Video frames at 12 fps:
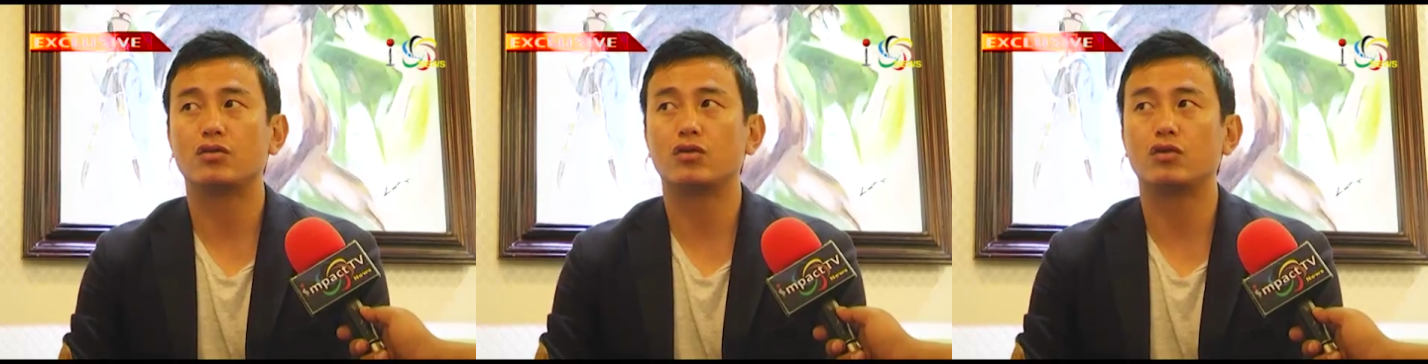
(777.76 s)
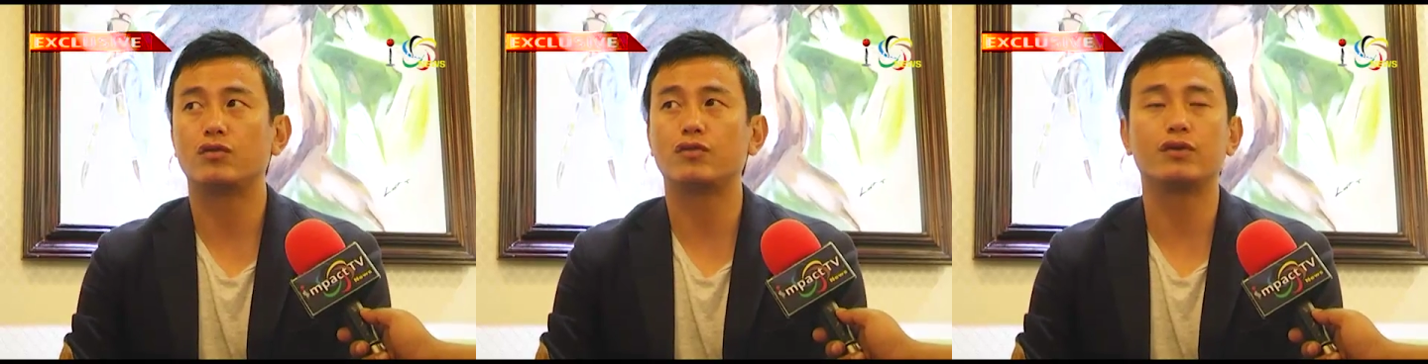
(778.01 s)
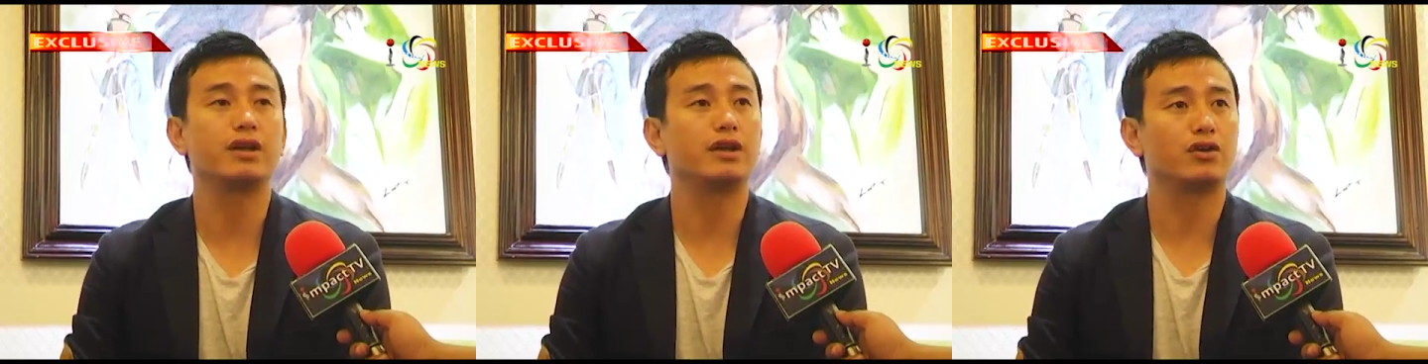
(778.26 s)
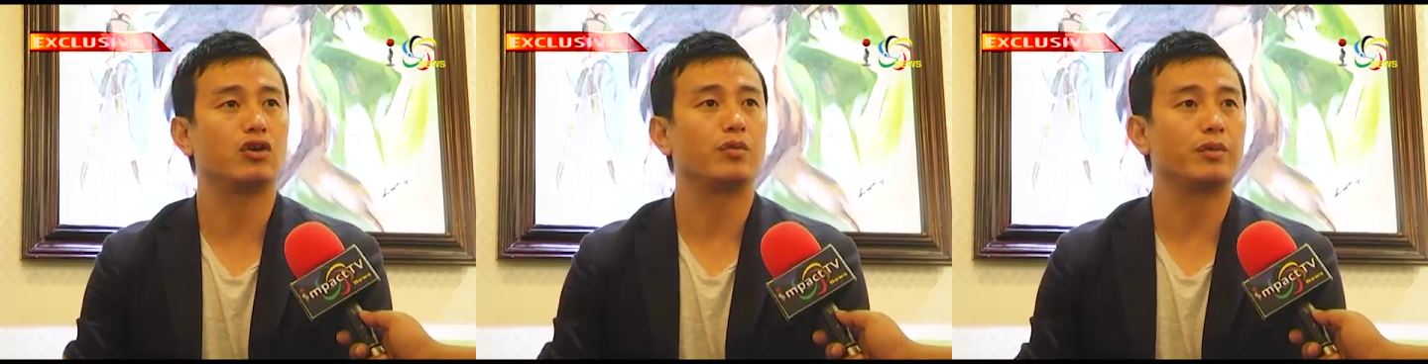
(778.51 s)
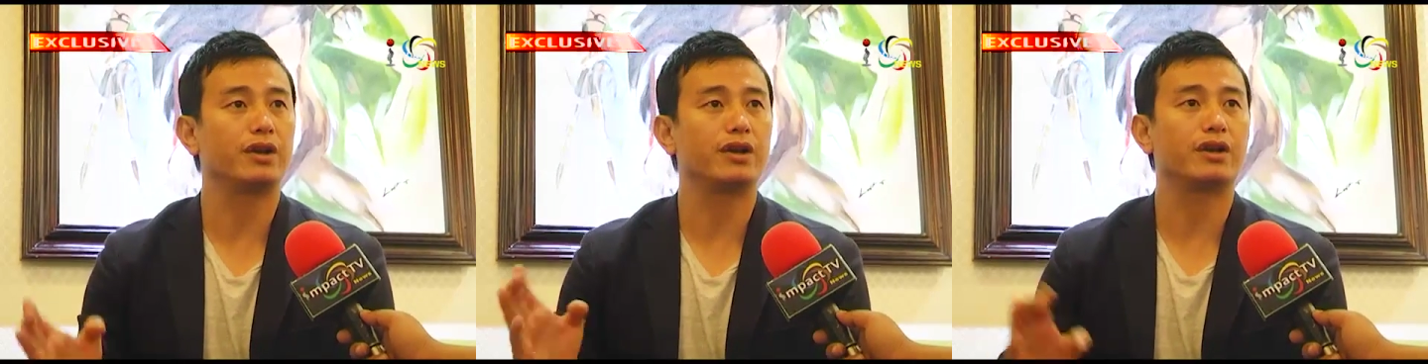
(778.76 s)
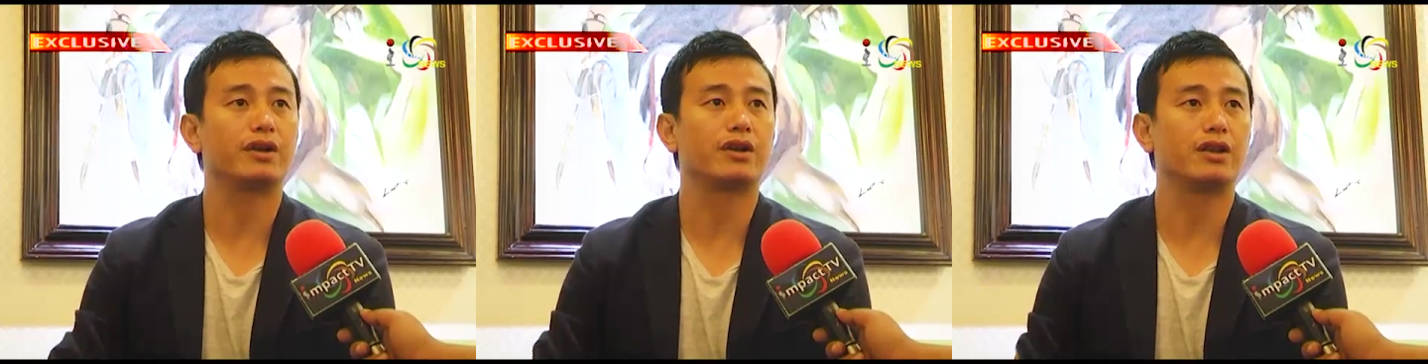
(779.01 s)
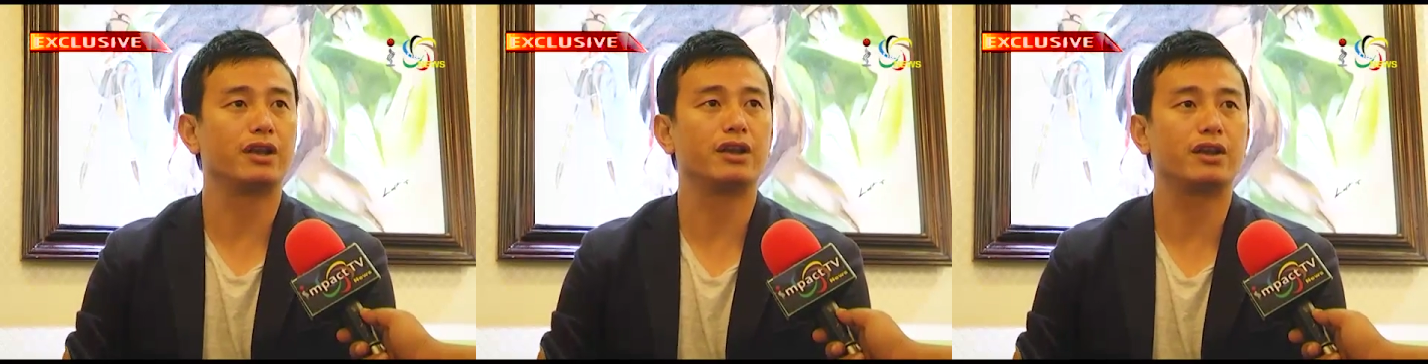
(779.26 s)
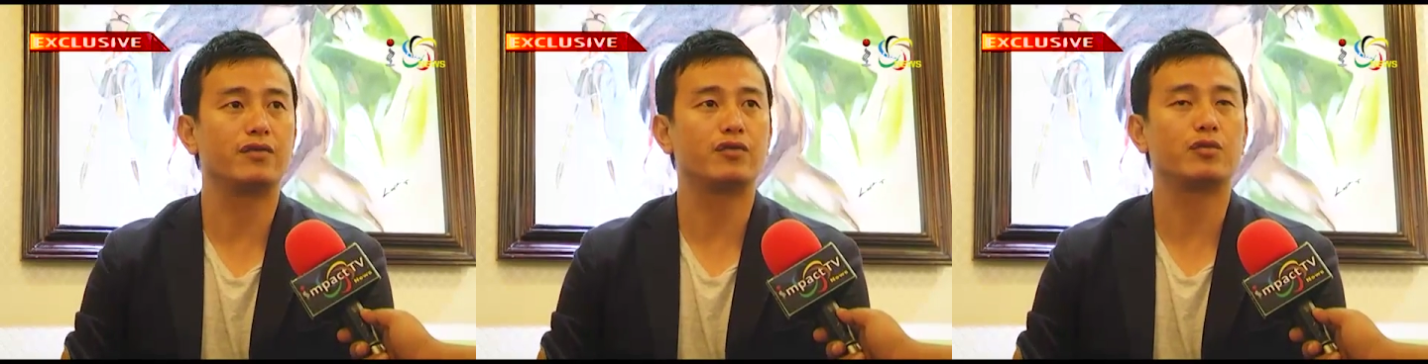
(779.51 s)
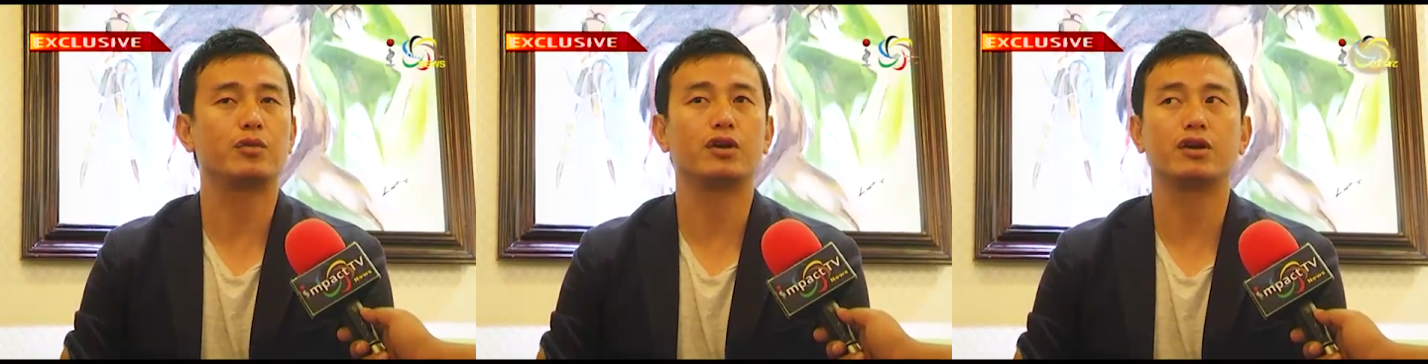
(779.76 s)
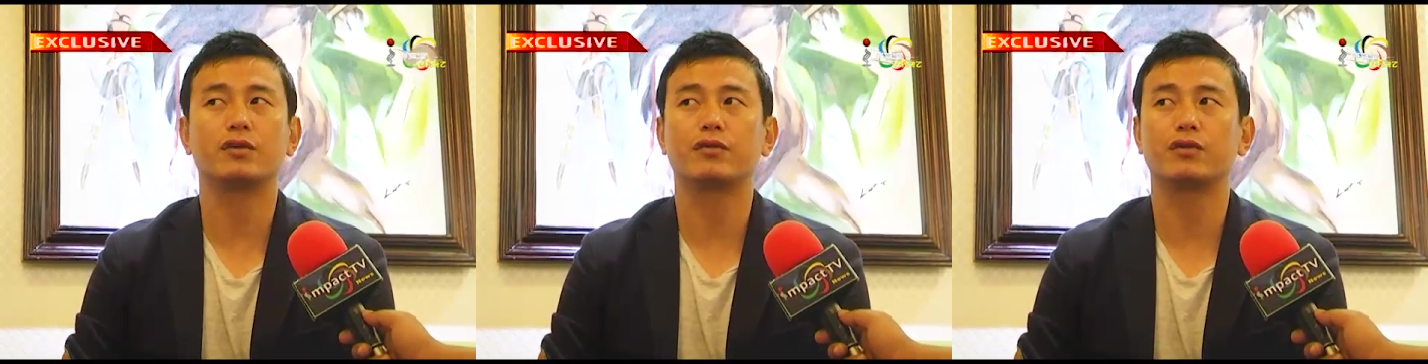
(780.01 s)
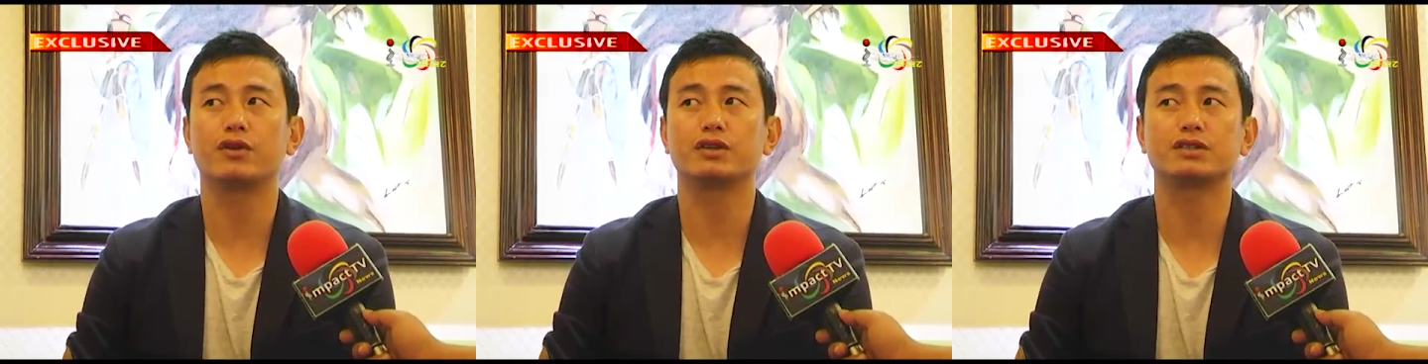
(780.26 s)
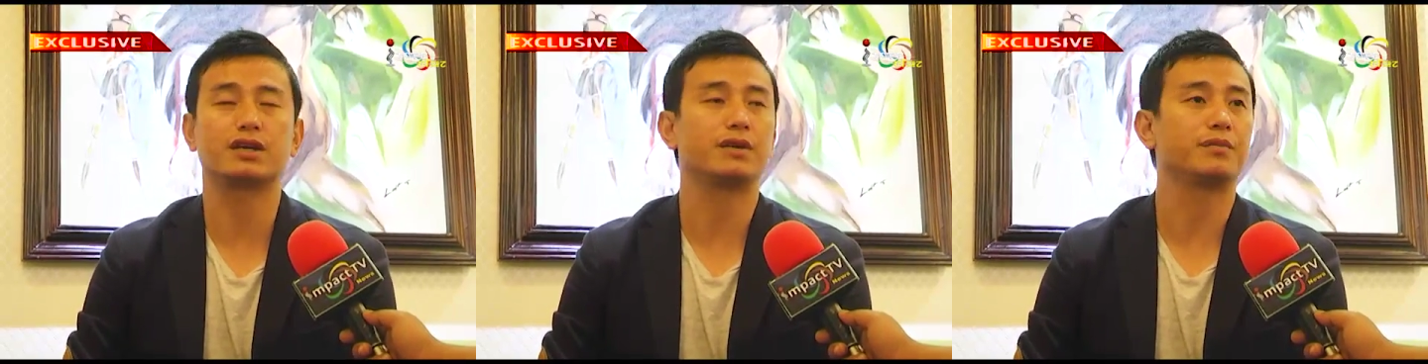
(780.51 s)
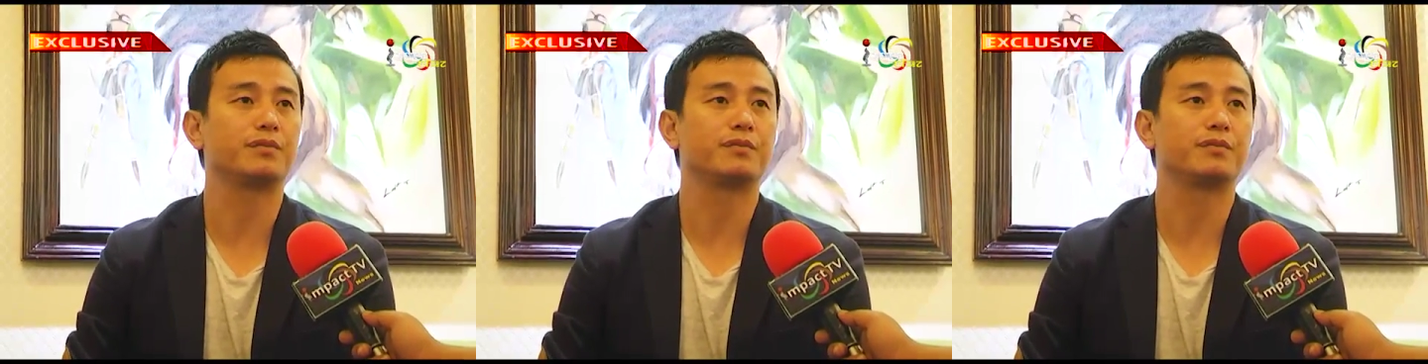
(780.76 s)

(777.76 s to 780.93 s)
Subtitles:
hopefully dominate Indian football in a few years' time.